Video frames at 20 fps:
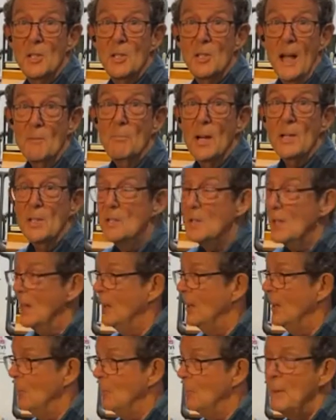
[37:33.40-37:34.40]
types of
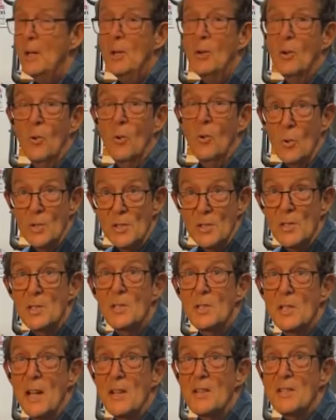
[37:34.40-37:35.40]
presses, and there'll be
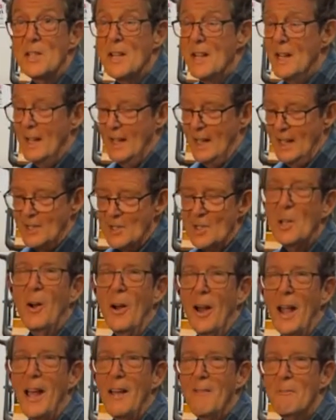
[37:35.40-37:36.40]
courses
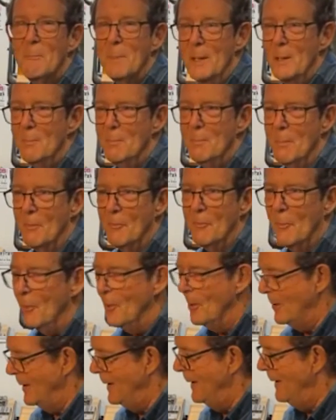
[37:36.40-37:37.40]
as there have been
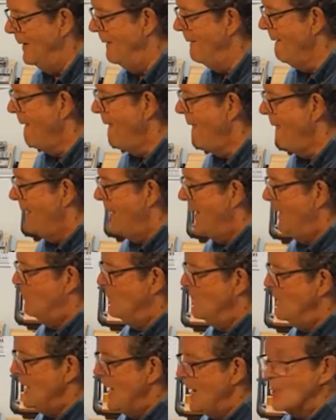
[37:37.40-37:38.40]
beforehand.
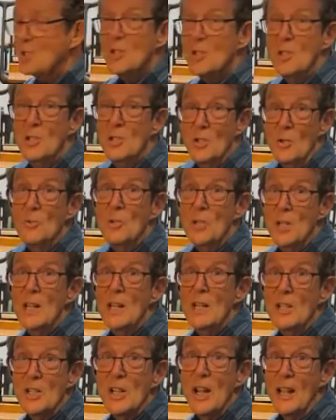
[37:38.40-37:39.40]
And we actually do
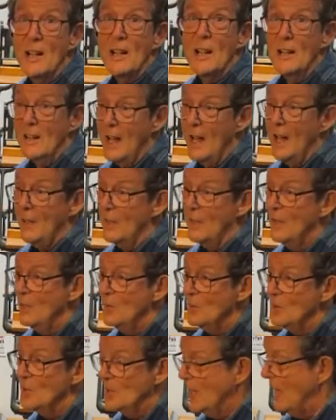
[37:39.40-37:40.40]
teach how to
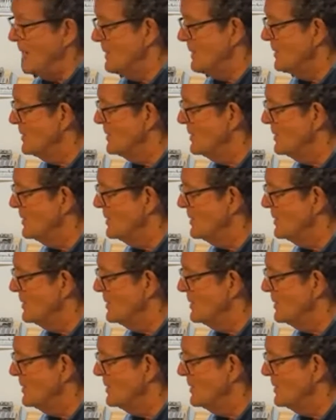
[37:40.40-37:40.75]
use that.